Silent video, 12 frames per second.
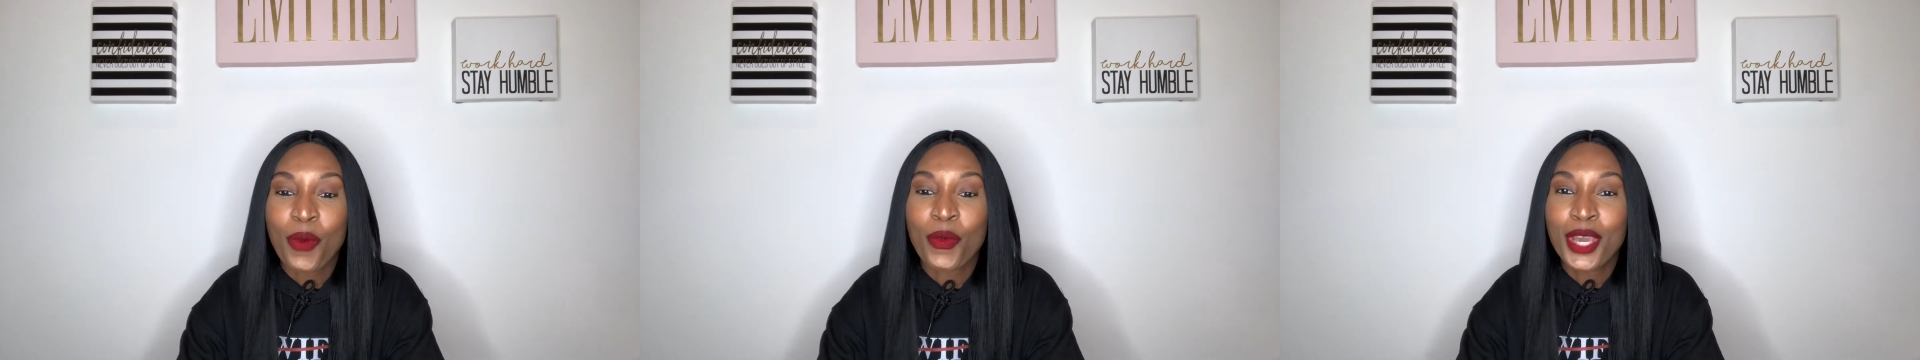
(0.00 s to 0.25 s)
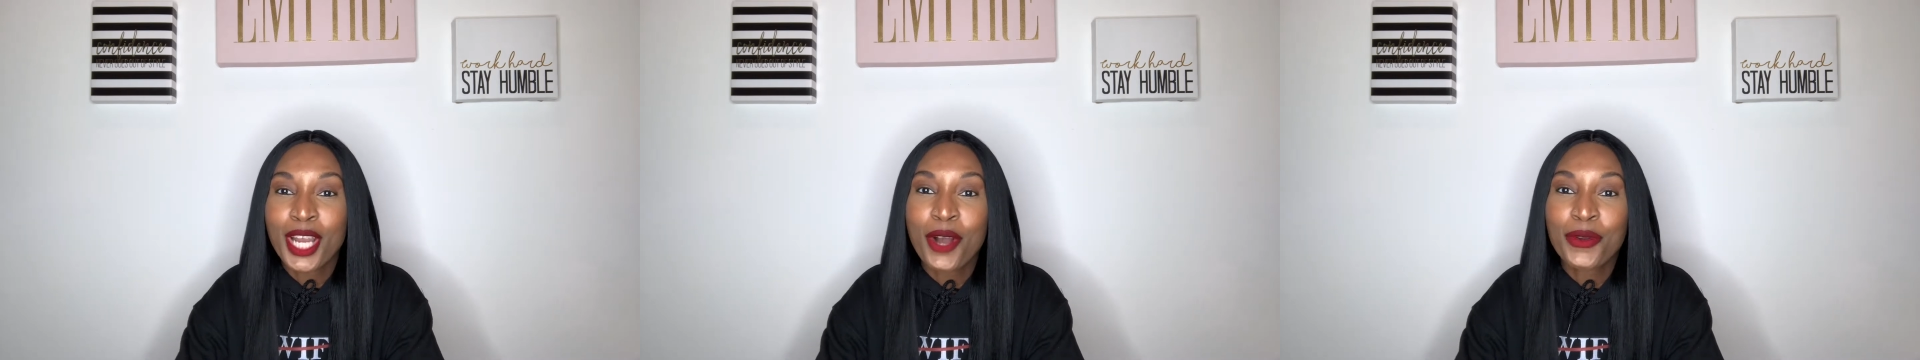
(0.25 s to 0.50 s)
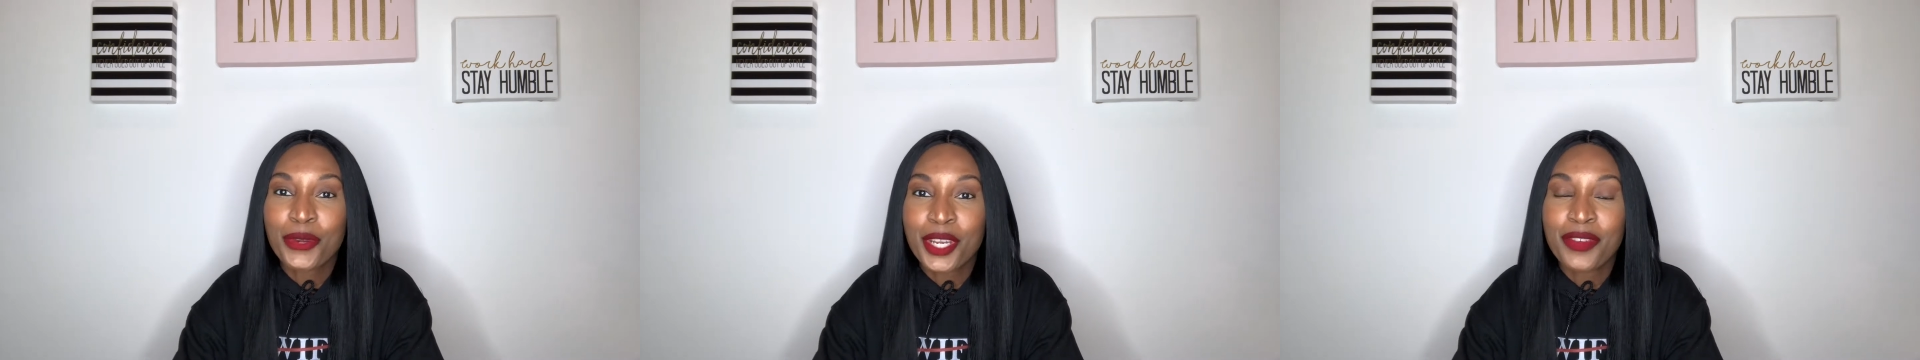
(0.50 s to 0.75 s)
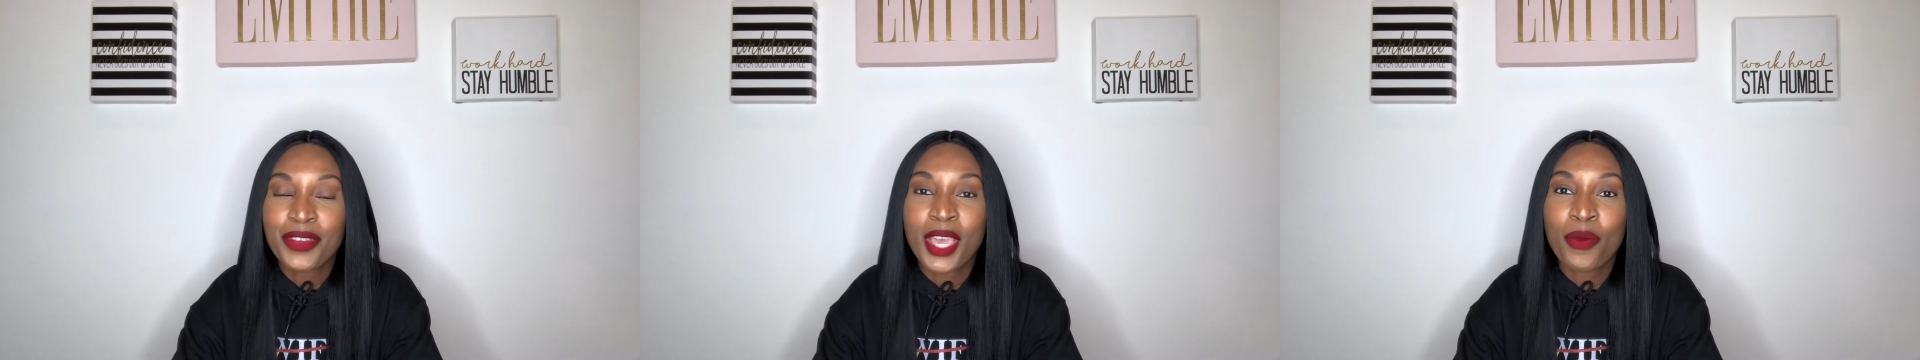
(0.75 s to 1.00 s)
widow
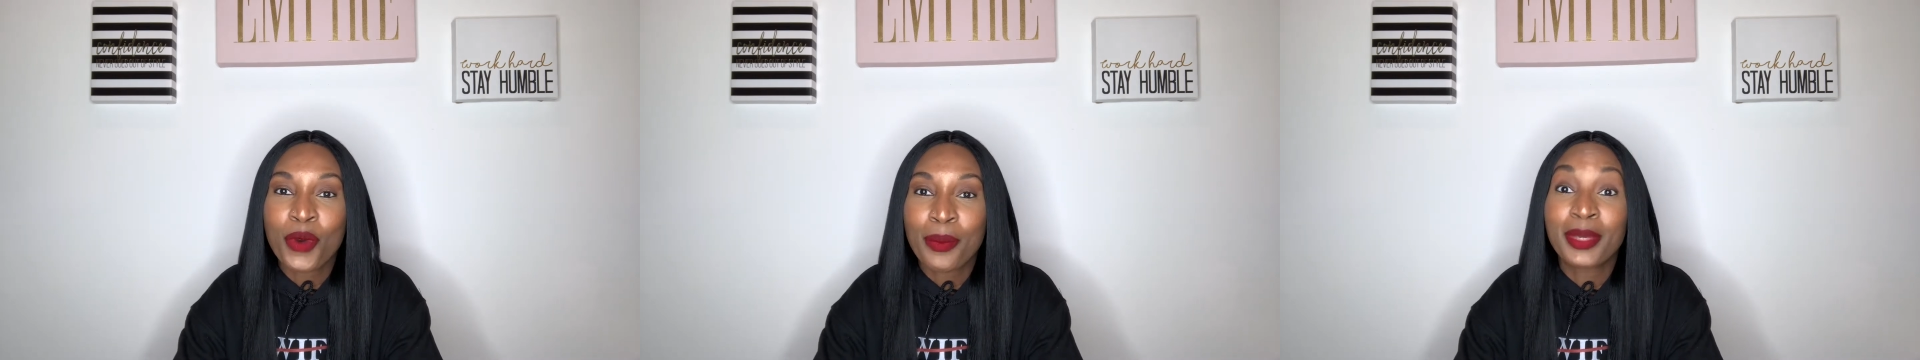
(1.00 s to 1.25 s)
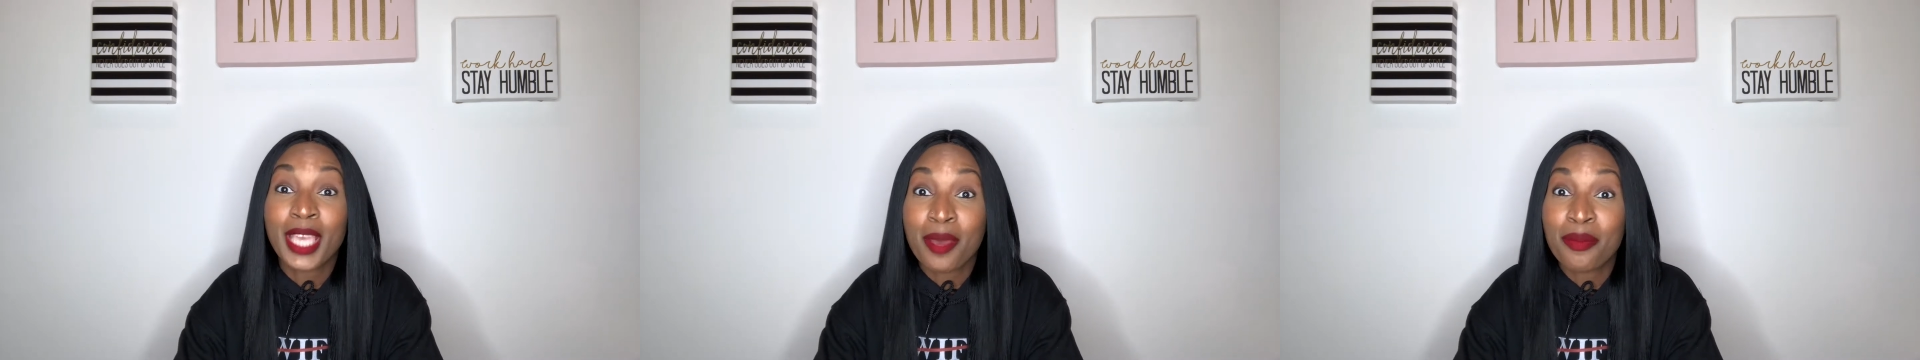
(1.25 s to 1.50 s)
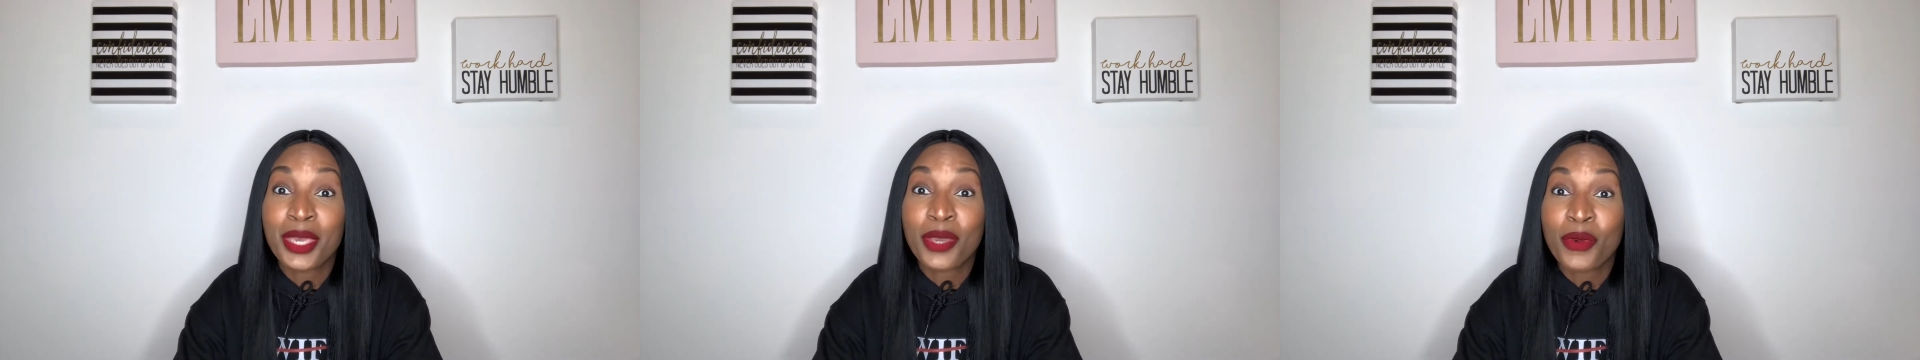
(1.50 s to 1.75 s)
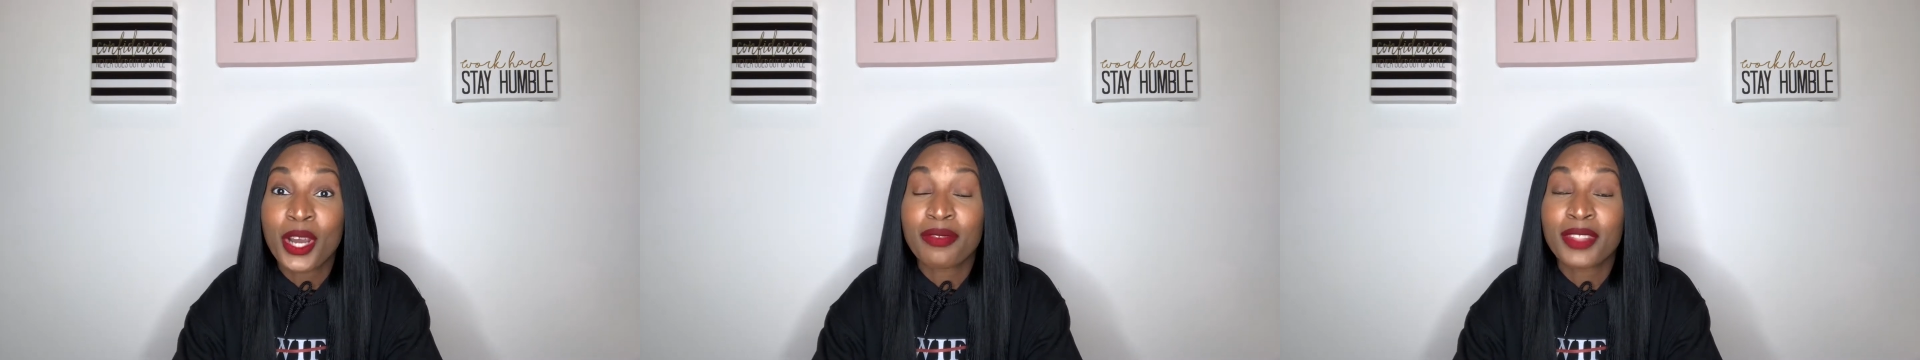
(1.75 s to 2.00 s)
grief can be
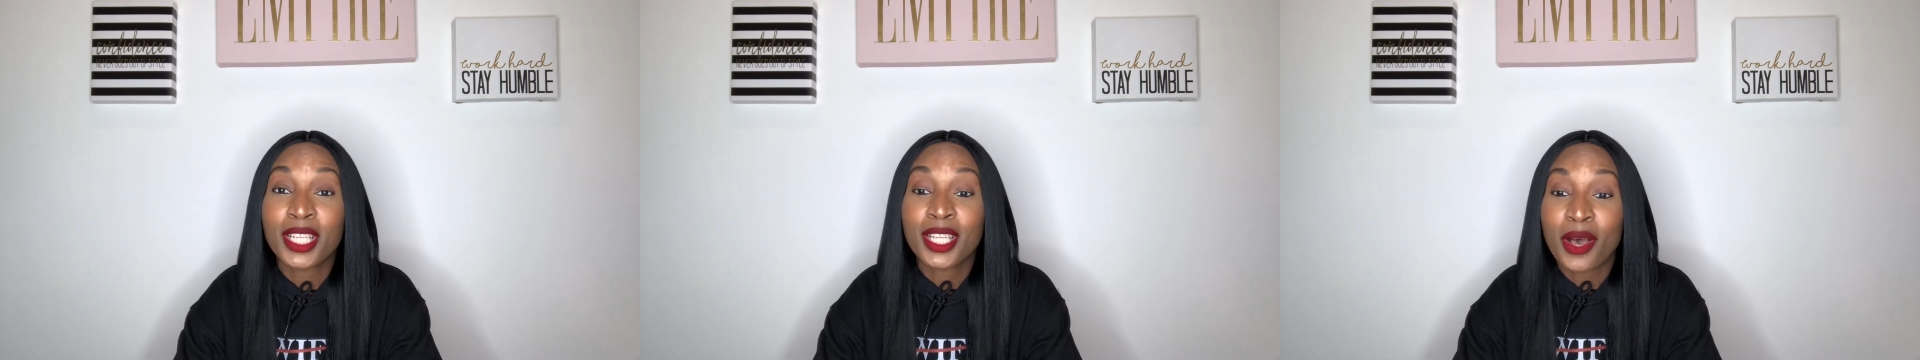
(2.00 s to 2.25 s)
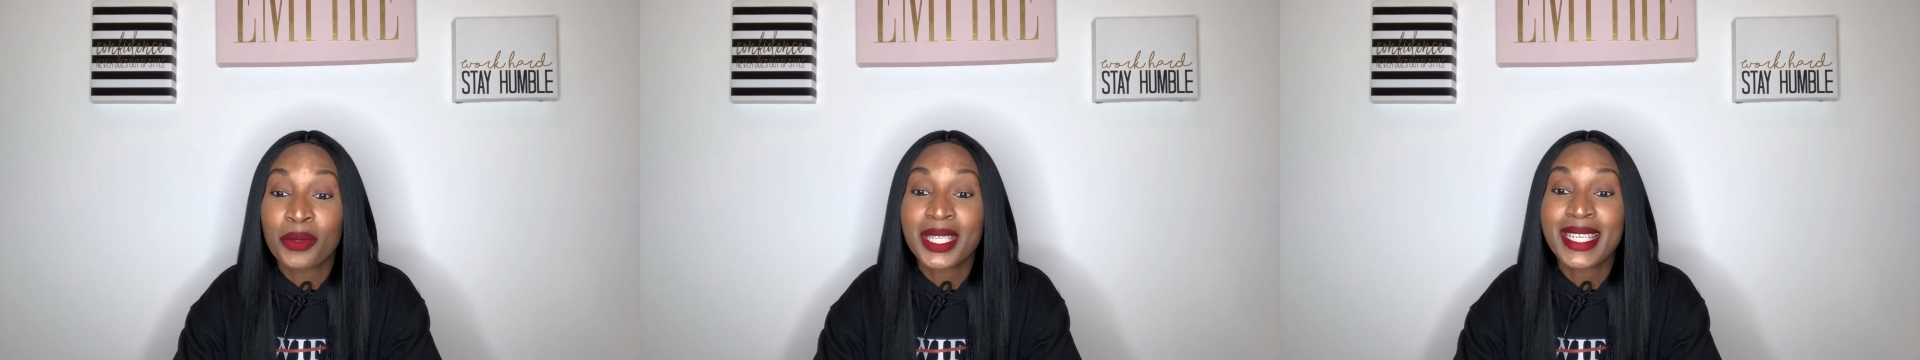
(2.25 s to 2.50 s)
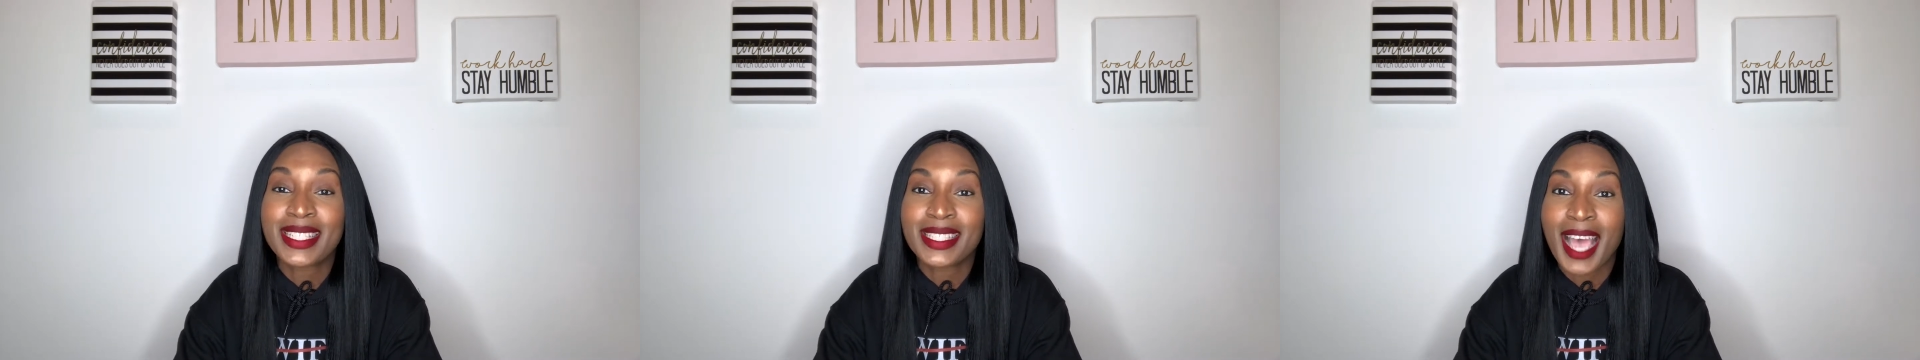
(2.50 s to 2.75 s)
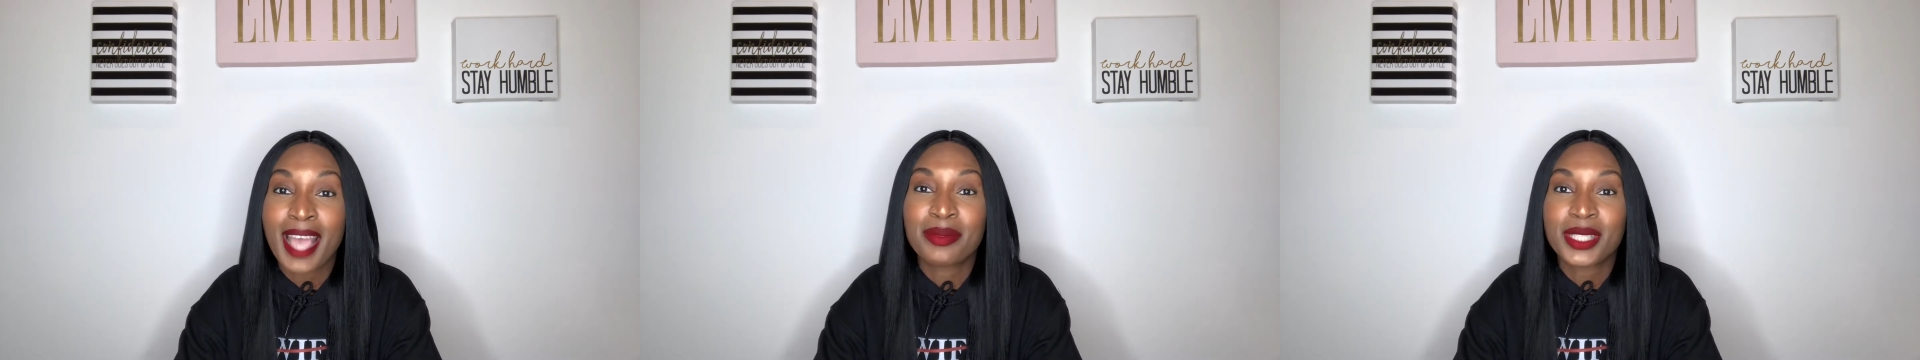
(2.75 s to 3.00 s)
one of the loneliest
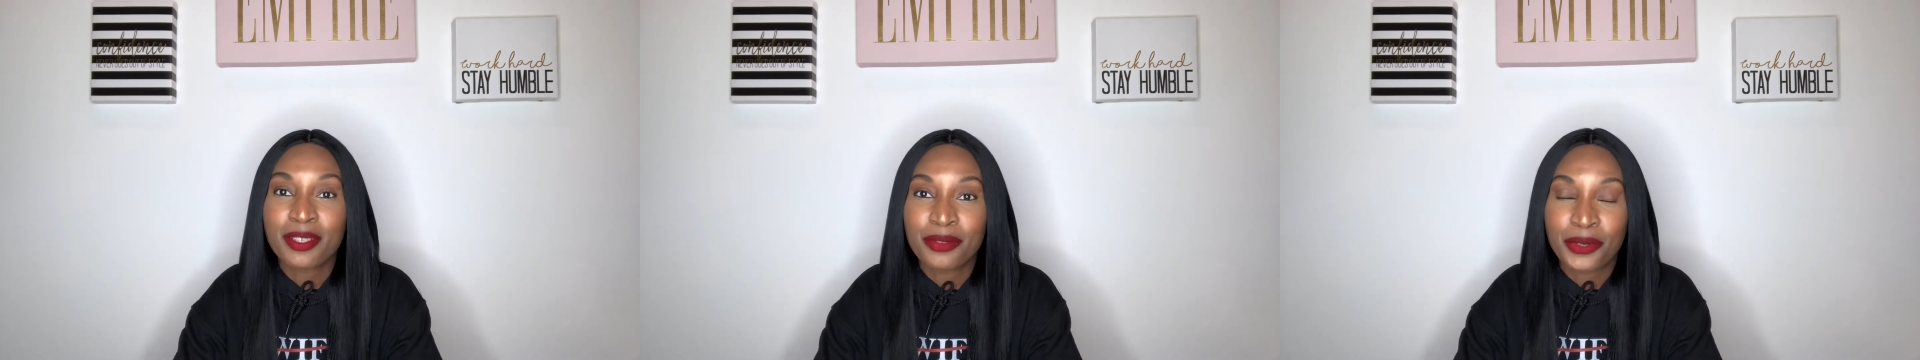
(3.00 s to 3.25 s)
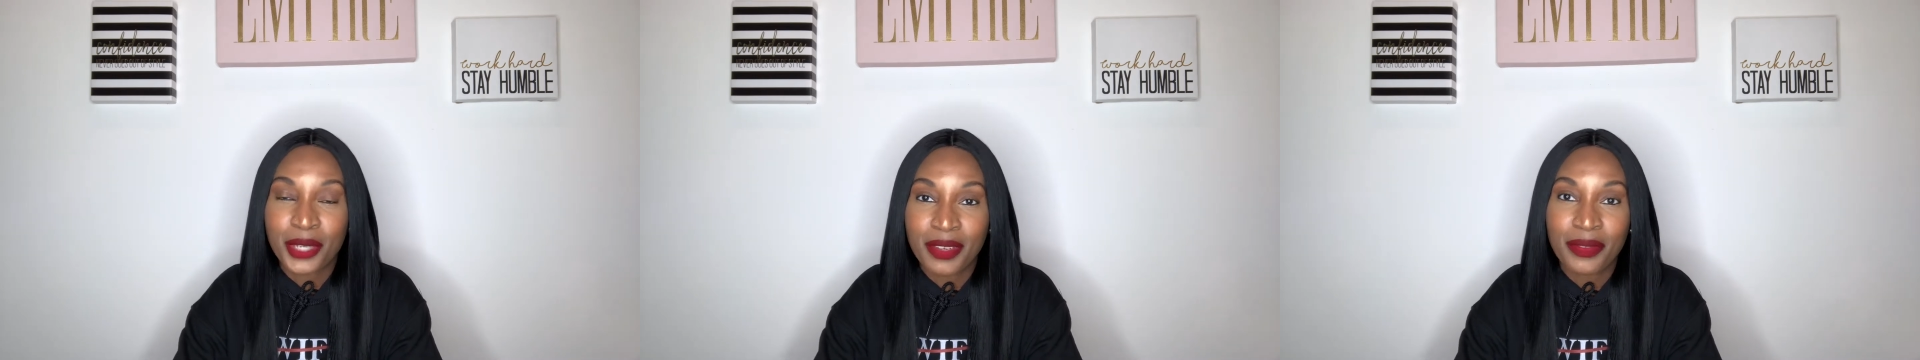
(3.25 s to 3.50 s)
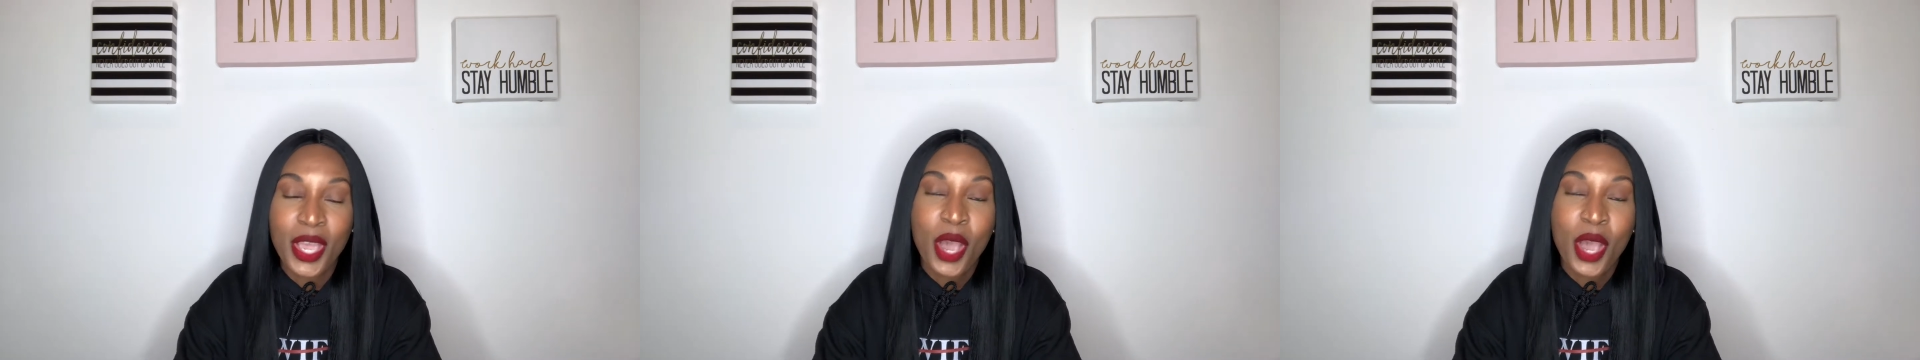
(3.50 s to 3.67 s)
types of grief.